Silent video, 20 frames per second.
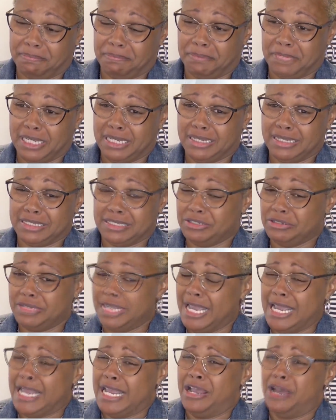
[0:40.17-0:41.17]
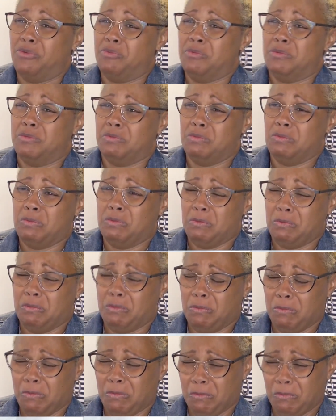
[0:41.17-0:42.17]
Because you can't help
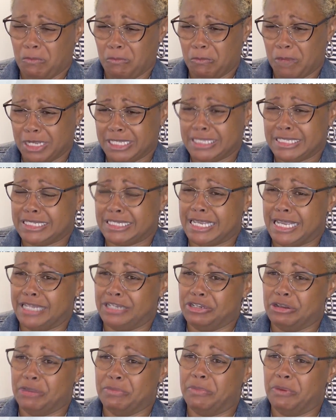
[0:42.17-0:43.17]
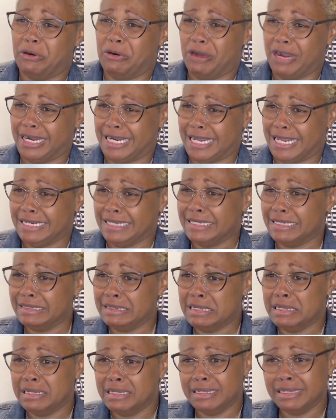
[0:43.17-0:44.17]
what skin you're born in.
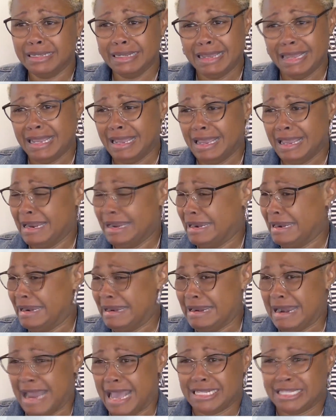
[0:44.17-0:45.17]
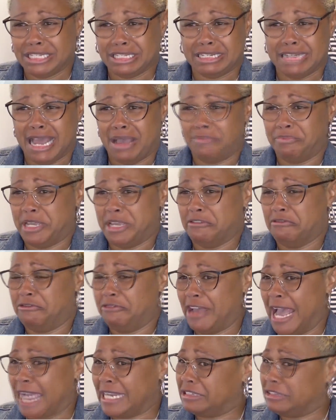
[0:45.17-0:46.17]
And that should not be a
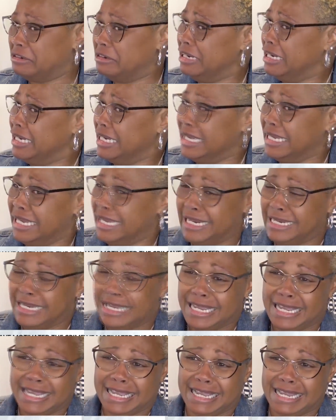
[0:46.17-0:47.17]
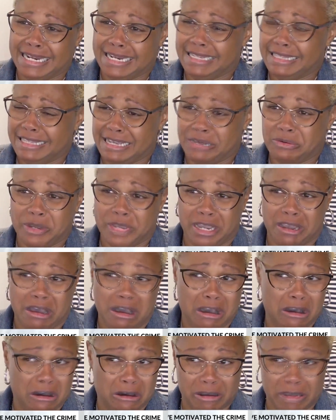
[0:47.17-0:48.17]
factor in anything. We are
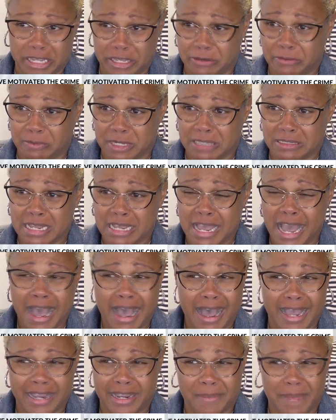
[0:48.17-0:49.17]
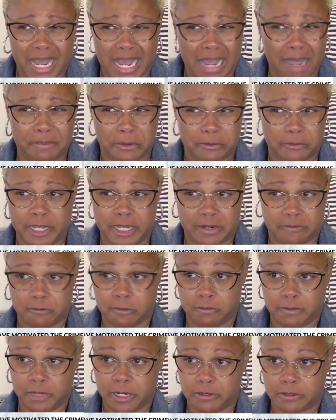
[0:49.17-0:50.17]
all human. I am an operating
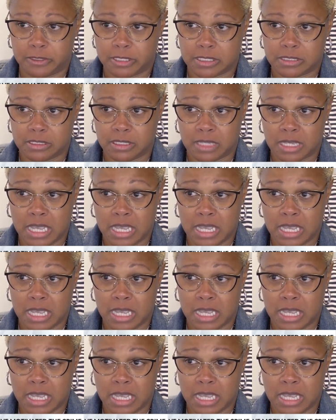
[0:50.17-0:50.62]
room nurse.